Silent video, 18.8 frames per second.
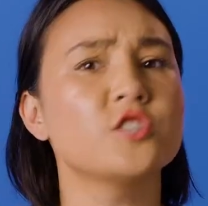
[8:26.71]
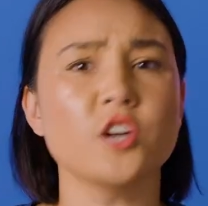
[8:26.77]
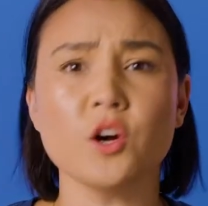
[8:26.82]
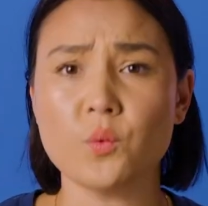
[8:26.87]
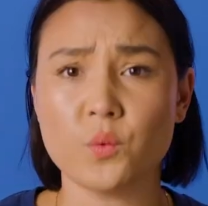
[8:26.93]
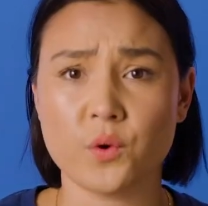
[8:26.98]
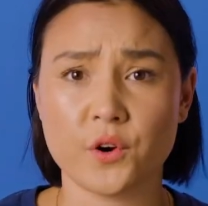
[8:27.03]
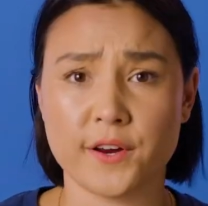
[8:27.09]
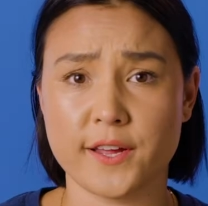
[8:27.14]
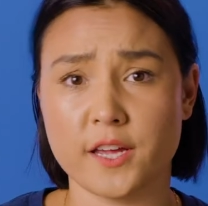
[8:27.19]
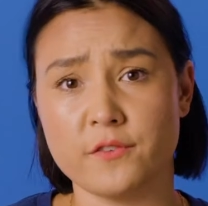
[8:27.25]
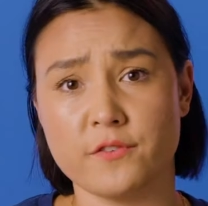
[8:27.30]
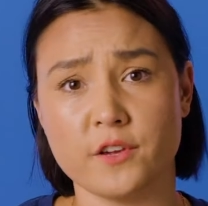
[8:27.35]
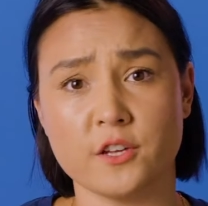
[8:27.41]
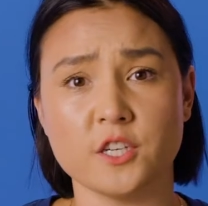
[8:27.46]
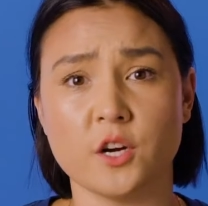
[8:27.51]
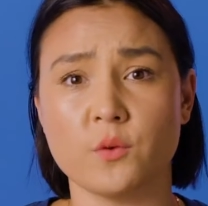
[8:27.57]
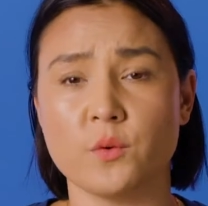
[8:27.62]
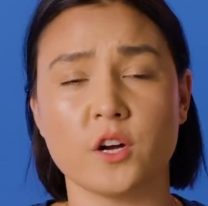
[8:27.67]
Don't worry if
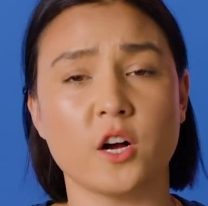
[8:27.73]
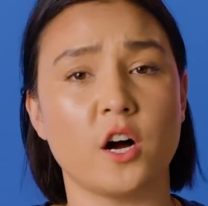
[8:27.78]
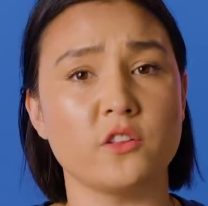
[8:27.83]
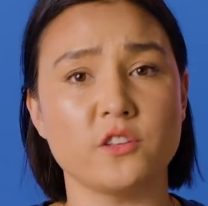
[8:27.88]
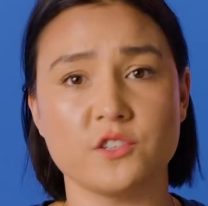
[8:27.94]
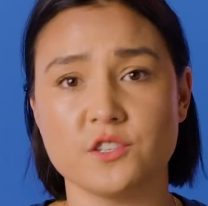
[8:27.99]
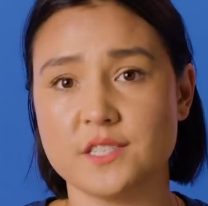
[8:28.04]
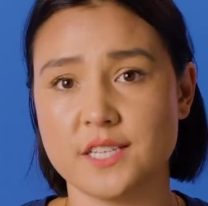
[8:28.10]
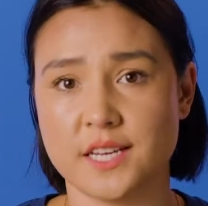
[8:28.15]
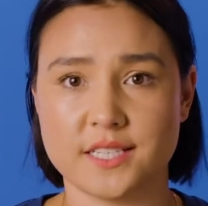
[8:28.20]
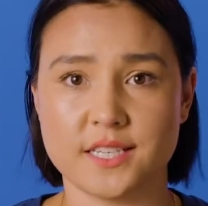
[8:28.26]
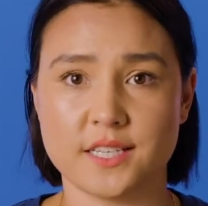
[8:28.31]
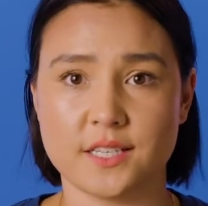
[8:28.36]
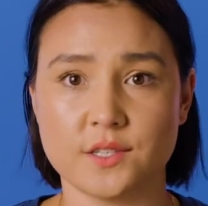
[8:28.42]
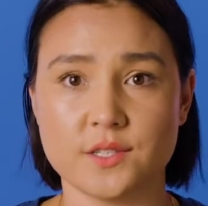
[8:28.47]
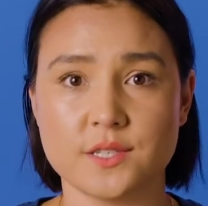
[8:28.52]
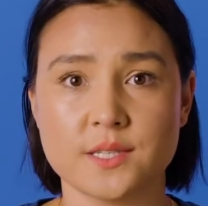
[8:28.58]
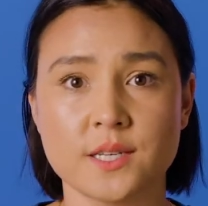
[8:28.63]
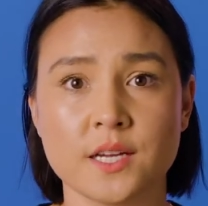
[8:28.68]
you don't recall those
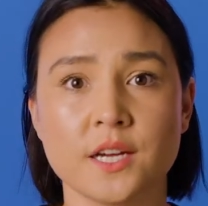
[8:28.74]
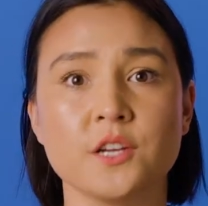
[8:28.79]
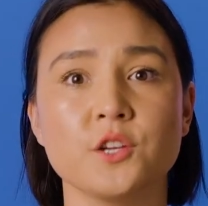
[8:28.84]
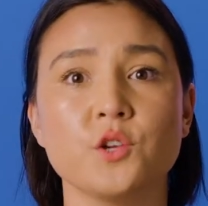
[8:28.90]
details.